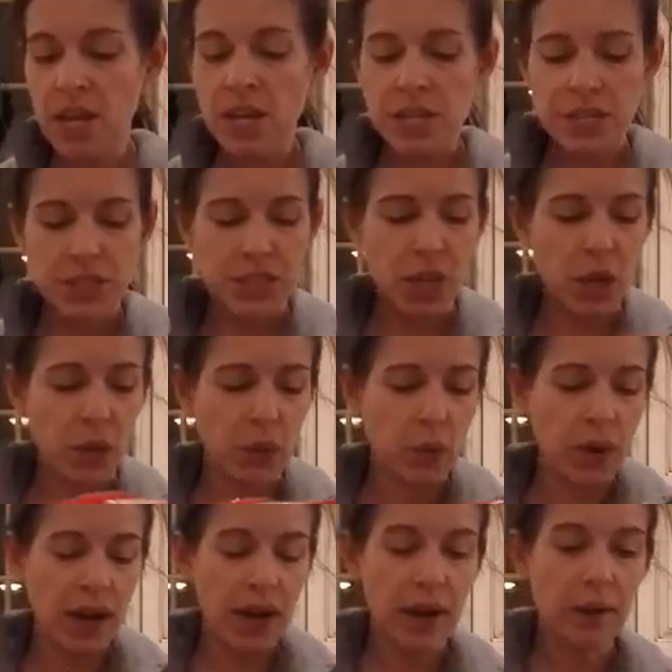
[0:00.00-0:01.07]

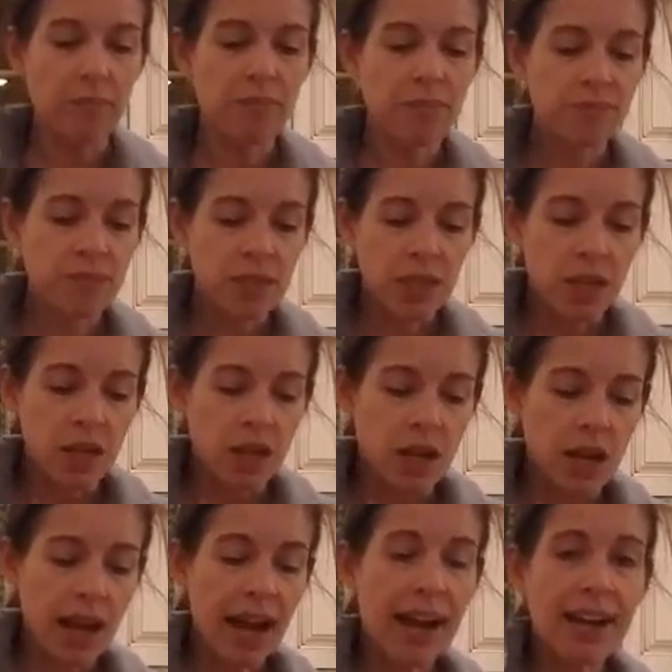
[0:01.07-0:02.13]
So
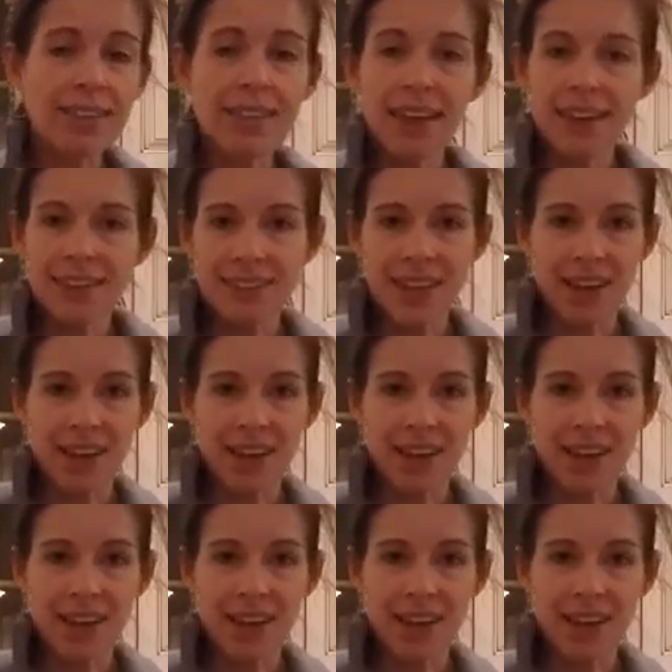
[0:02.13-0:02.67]
I like to